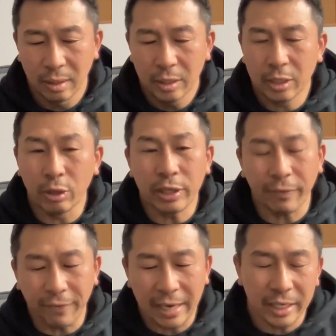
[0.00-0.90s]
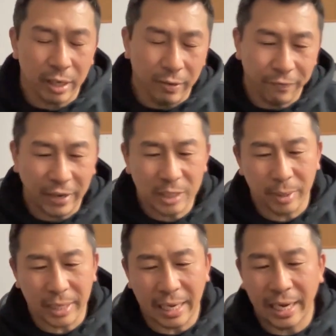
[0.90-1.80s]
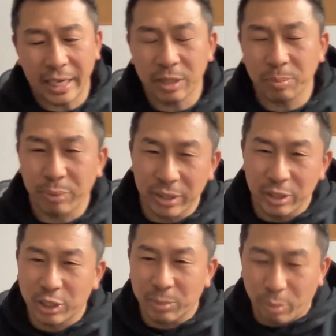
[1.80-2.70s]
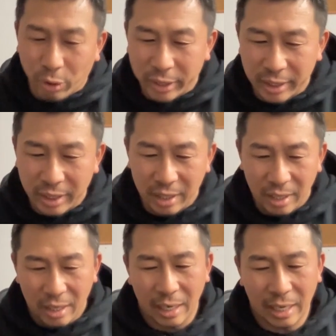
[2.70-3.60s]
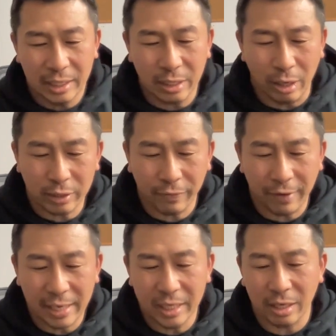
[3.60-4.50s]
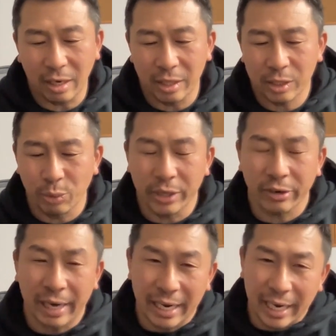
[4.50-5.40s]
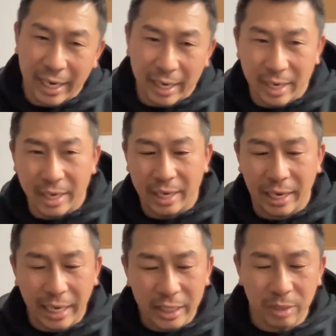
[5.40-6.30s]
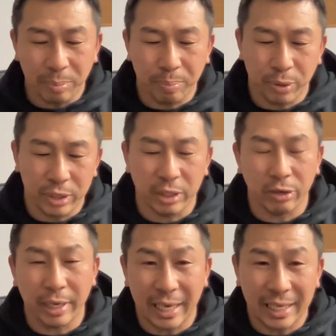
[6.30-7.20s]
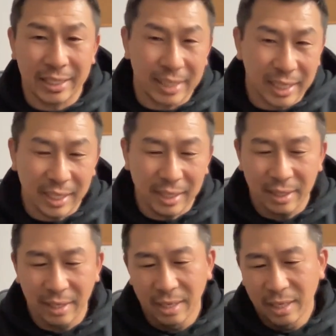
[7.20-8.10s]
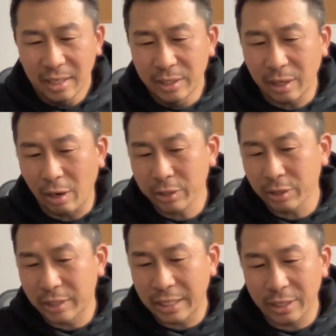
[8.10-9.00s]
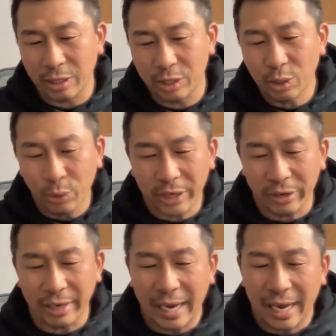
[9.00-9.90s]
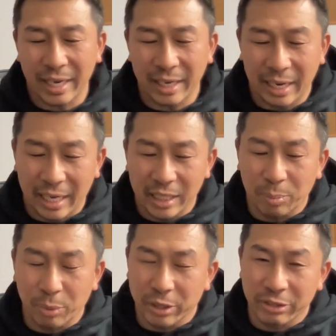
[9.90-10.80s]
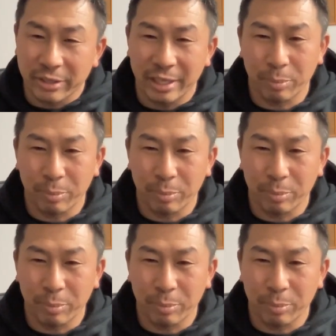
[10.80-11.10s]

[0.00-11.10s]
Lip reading: So you can find us on Facebook at Asian Prisoner Support. You can also find us on Twitter at Asian Prisoner SC. You can also see us on Twitter at Asian Prisoner